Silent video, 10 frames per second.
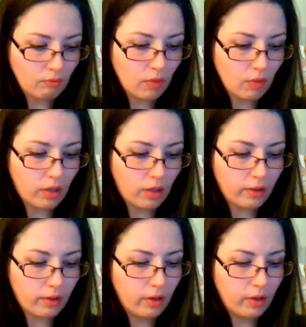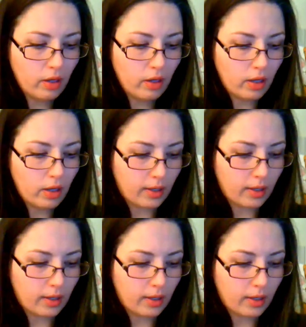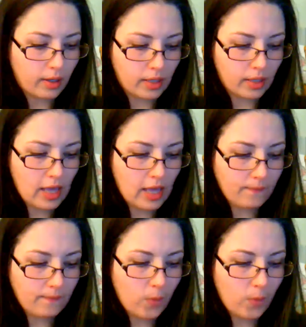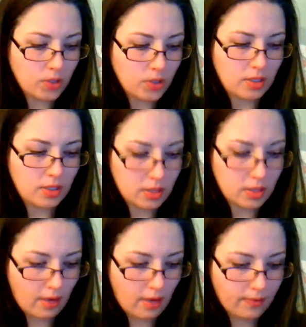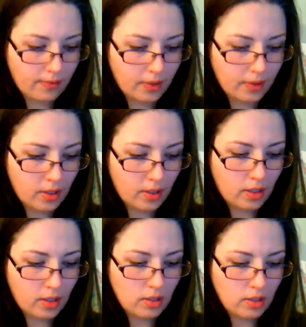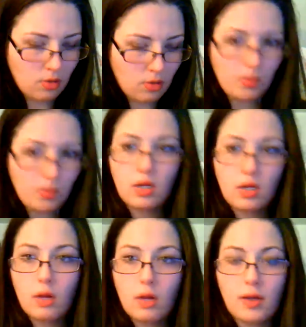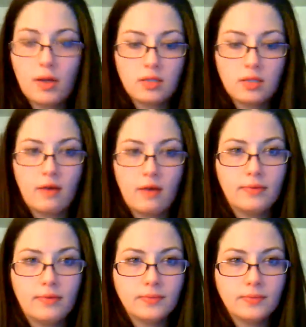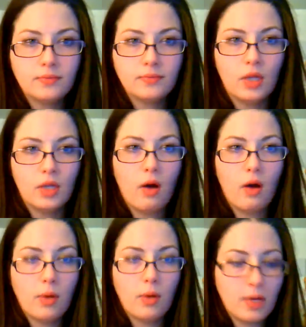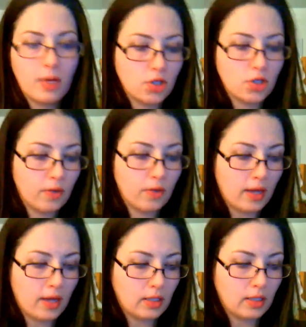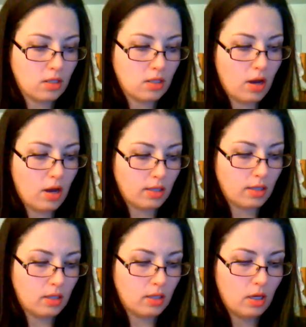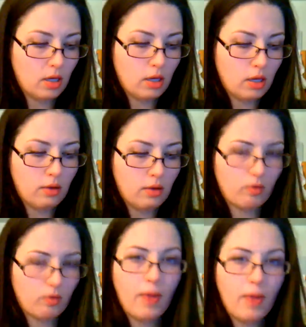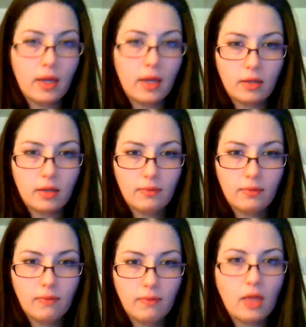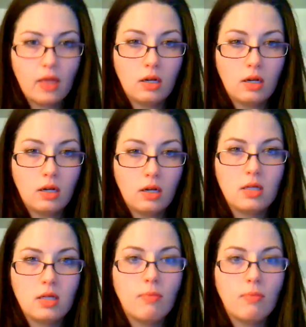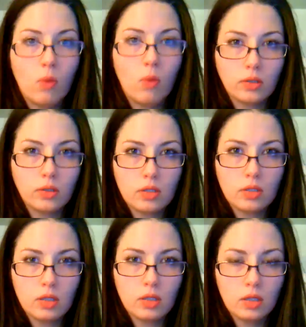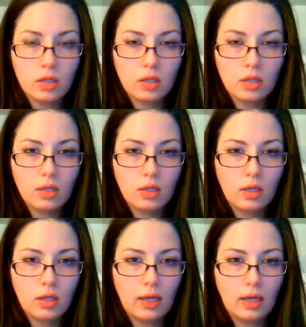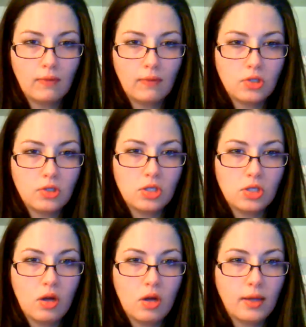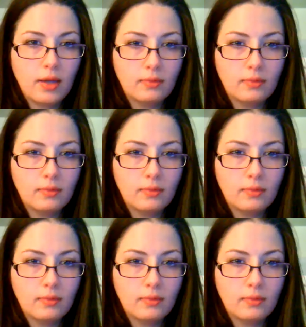you know, I can't force this stuff. So when we talk about stuff, I want to make sure that it's not repetitive, that it is important. And if it's just not